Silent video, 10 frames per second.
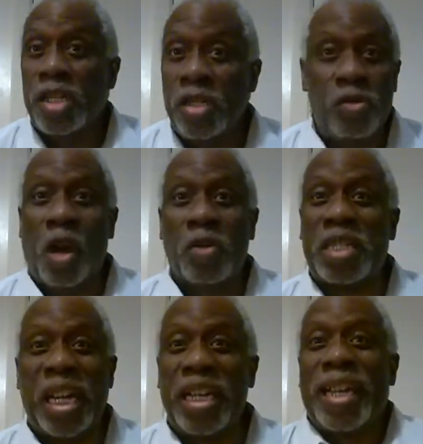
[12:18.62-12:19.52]
You don't
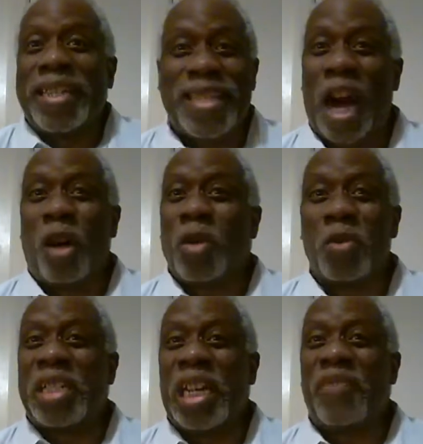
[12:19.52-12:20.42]
tell y'all
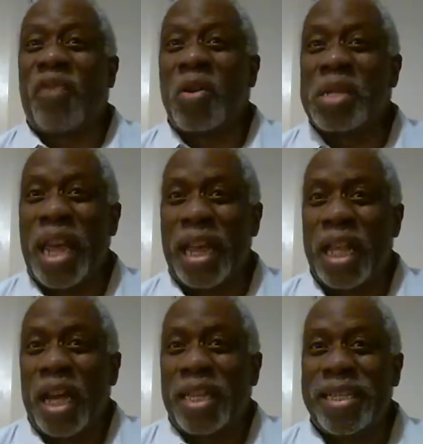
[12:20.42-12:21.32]
don't tell folks
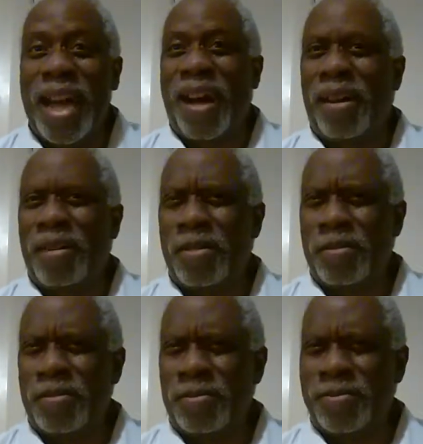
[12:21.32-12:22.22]
that.
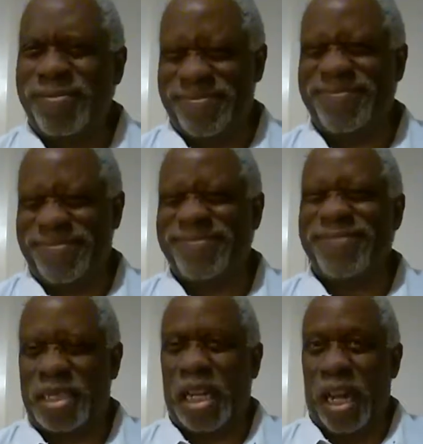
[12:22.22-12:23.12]
Y'all
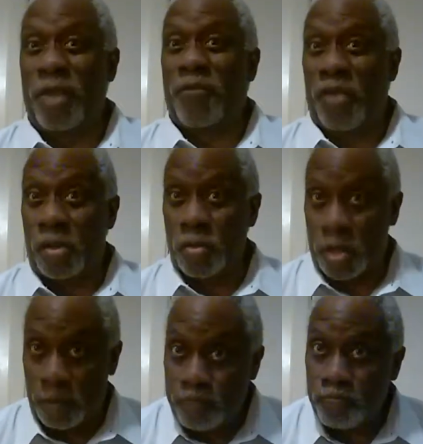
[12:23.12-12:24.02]
tell folks.